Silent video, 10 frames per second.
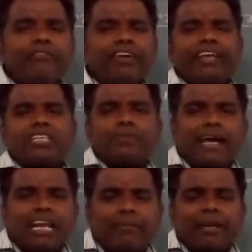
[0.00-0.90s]
if it is
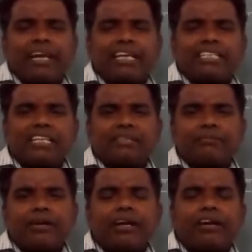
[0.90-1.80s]
binomenclature, nothing
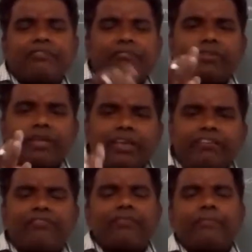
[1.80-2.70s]
but
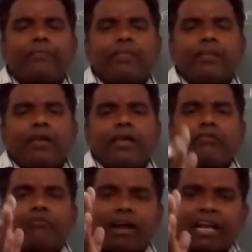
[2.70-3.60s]
if
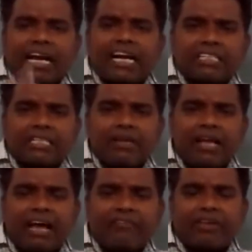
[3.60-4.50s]
one
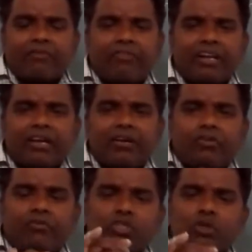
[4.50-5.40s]
having for
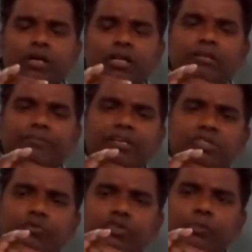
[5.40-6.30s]
the, we should, that means,
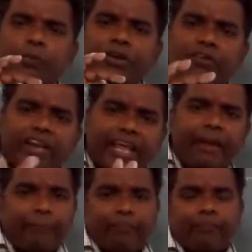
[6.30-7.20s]
so we should put a one
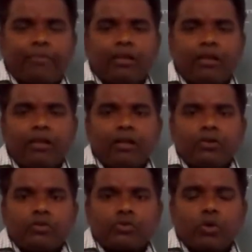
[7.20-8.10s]
name.
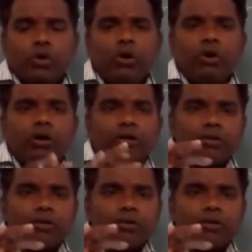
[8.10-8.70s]
So